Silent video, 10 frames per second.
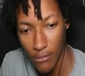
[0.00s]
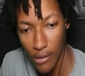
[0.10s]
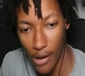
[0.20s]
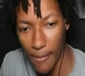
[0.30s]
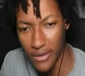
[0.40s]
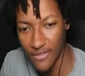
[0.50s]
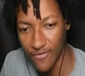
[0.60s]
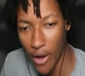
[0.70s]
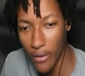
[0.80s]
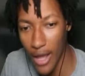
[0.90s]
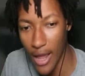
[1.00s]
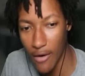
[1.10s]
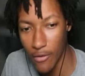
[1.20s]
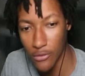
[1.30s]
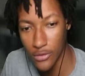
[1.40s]
I'm gonna just follow the
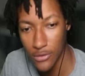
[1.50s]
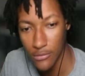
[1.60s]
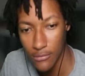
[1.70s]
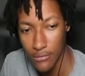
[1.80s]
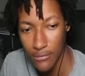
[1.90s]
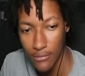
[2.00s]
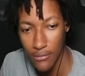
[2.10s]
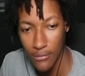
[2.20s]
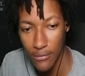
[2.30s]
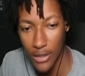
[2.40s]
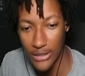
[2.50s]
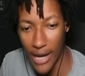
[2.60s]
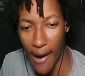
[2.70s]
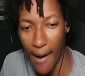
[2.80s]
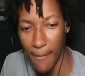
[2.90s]
arrows. Cause
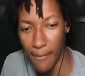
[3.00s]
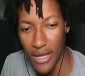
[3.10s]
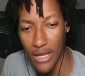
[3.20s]
I, I, I'm getting